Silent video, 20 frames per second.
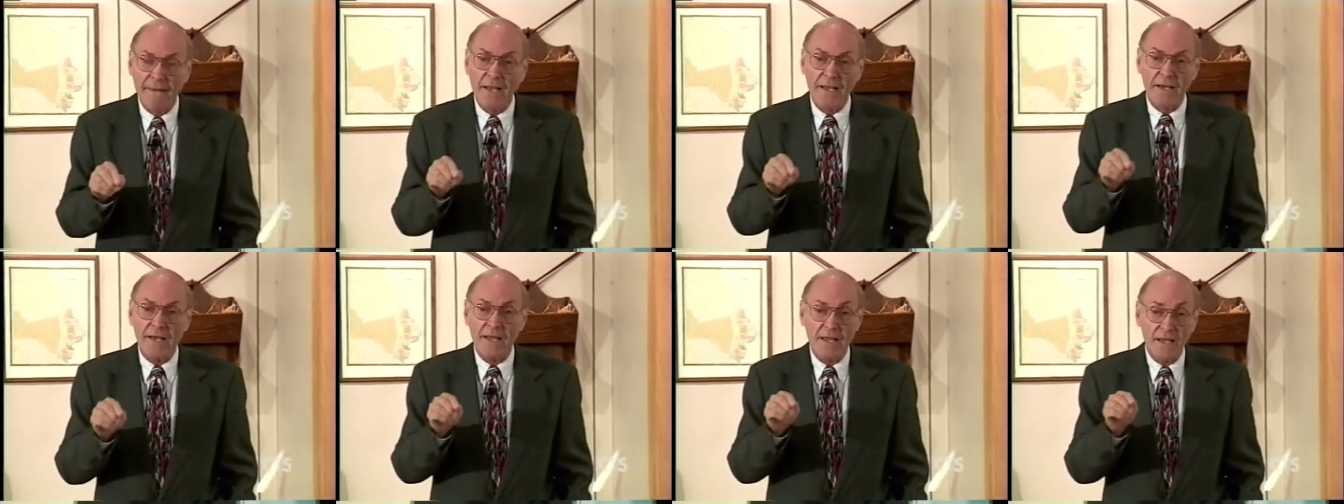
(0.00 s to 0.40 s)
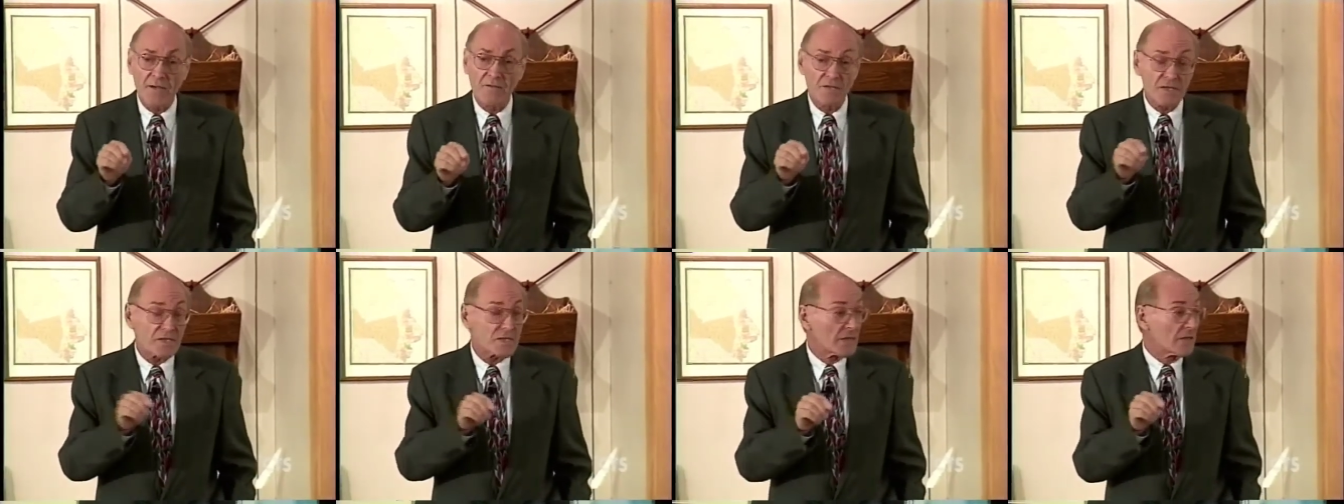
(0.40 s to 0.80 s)
And
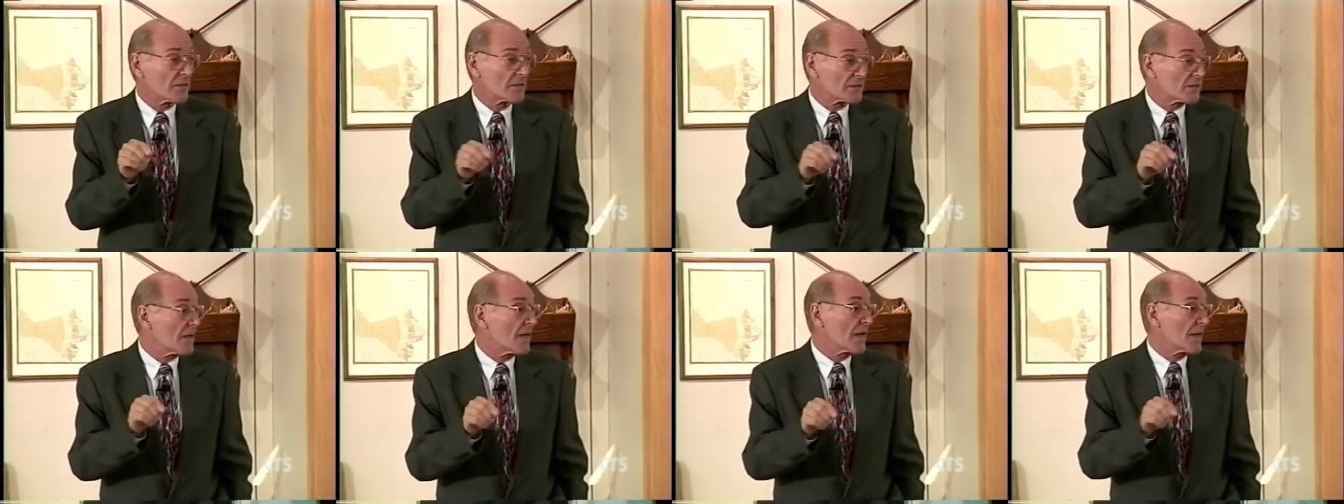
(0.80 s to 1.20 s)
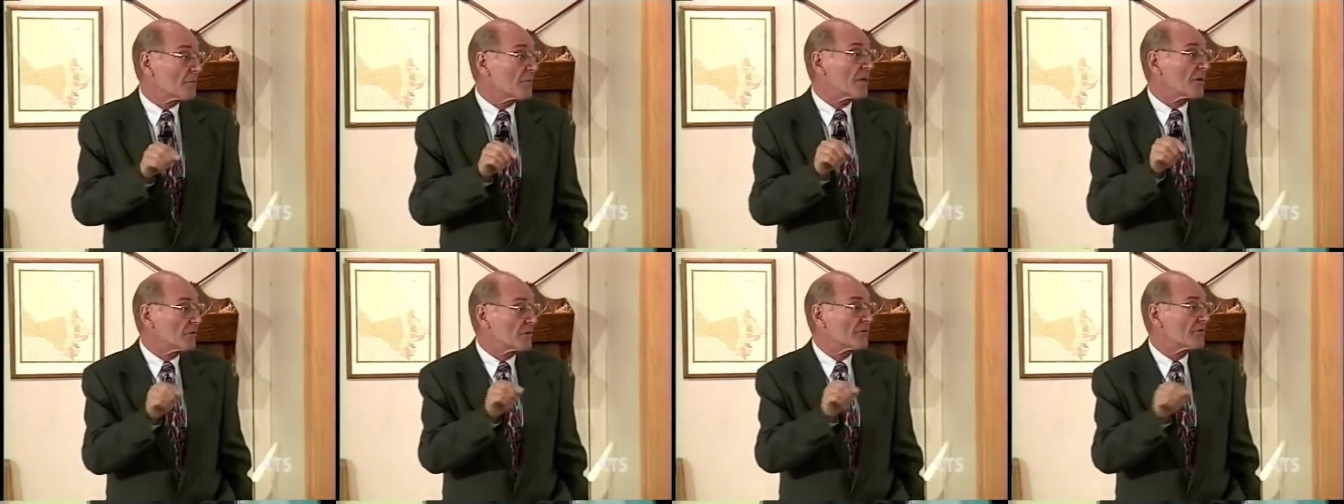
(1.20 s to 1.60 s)
every single time
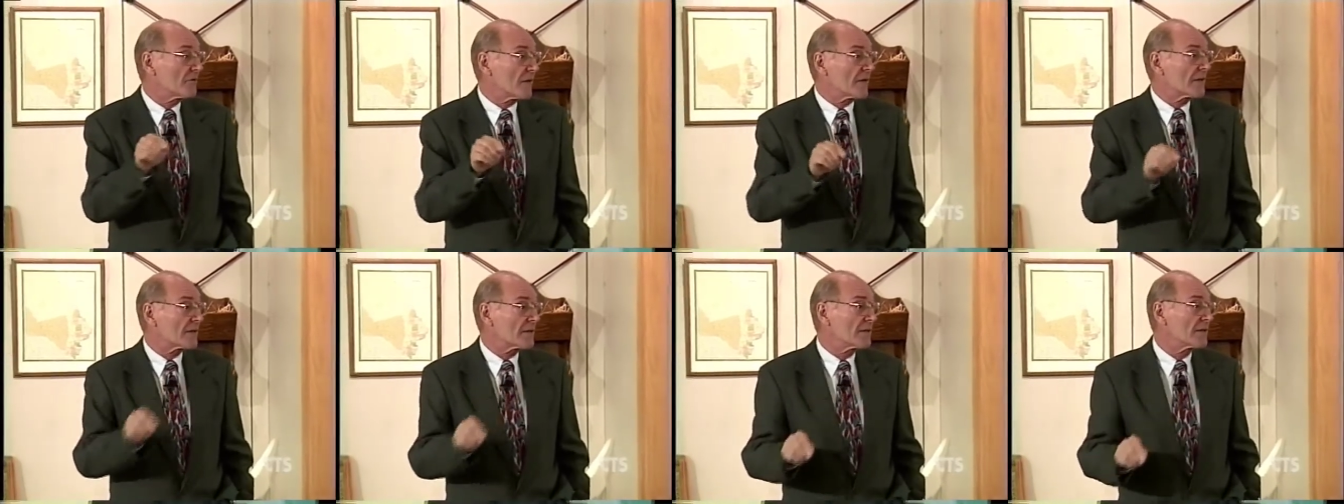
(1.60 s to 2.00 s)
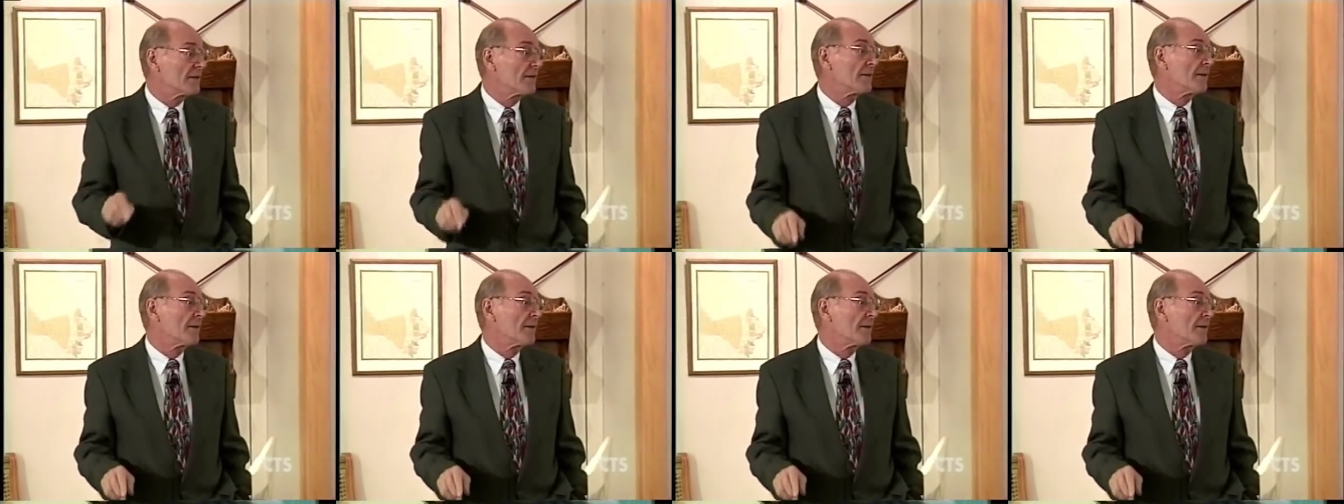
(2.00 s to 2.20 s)
he would find